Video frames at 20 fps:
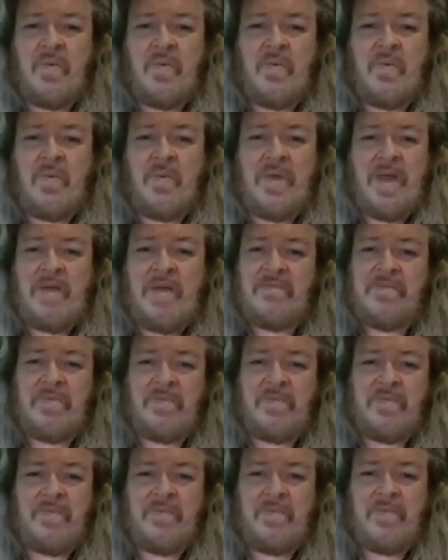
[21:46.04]
we
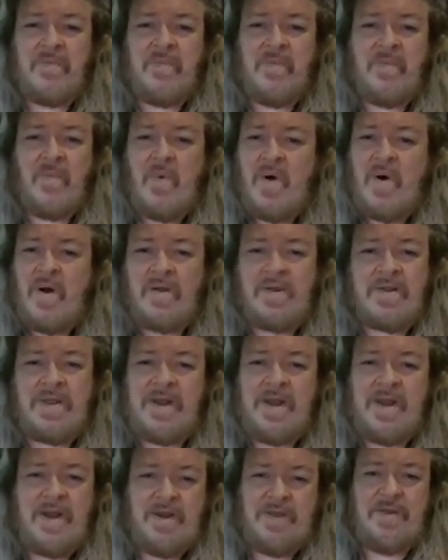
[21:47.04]
haven't walked in
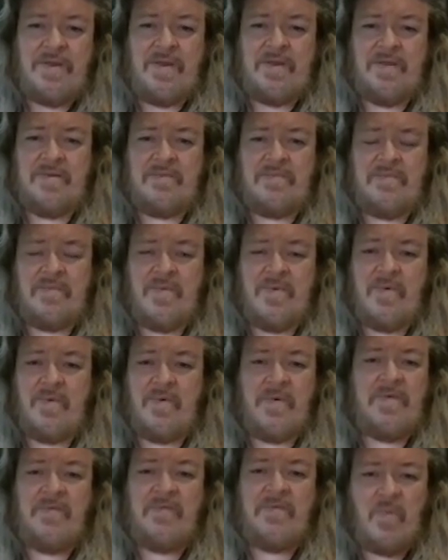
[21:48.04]
anything
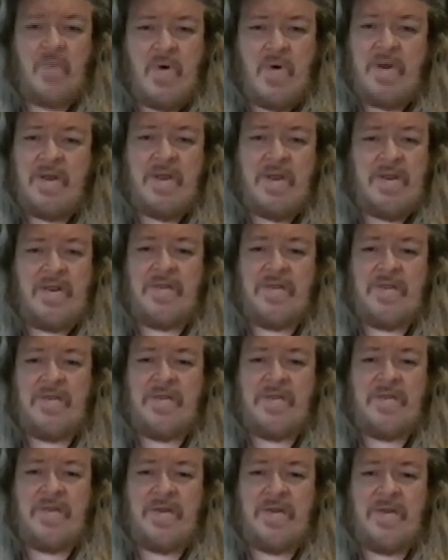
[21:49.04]
or even walking in,
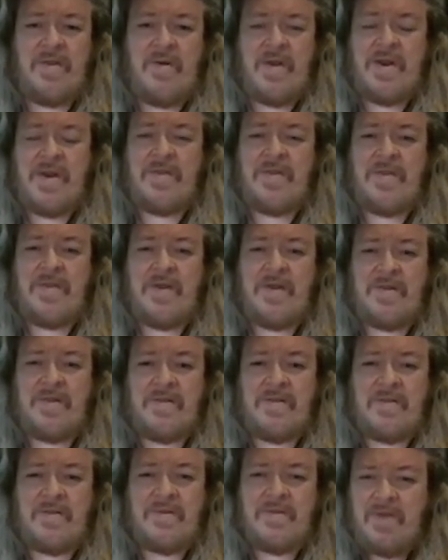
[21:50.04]
you know,
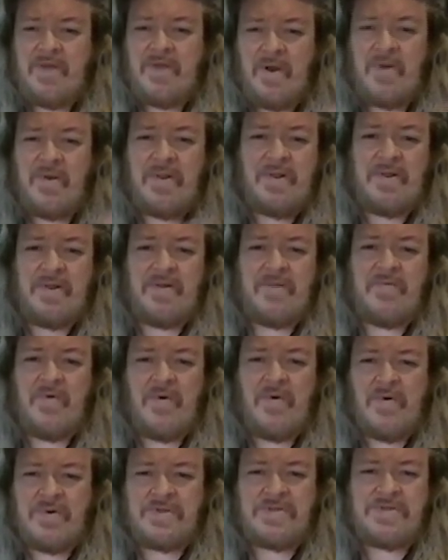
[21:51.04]
anything currently, of
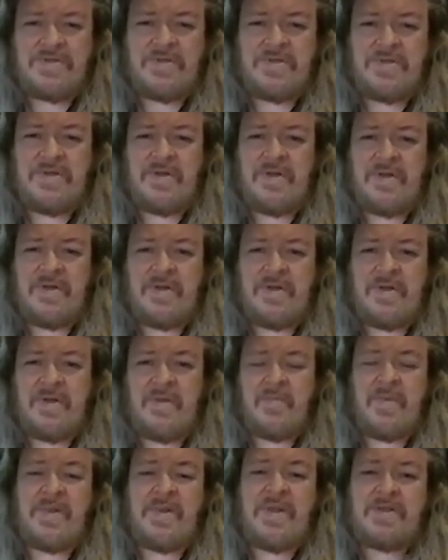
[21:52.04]
course.
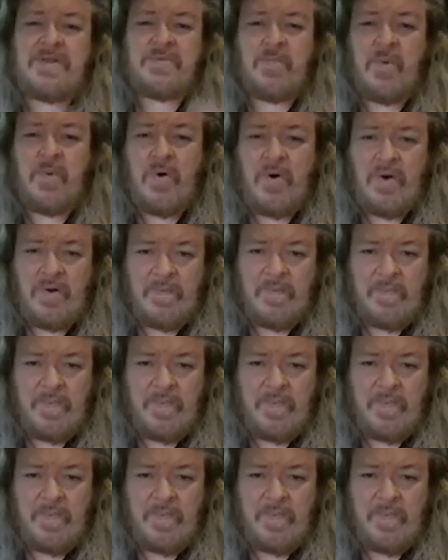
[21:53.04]
But there's more.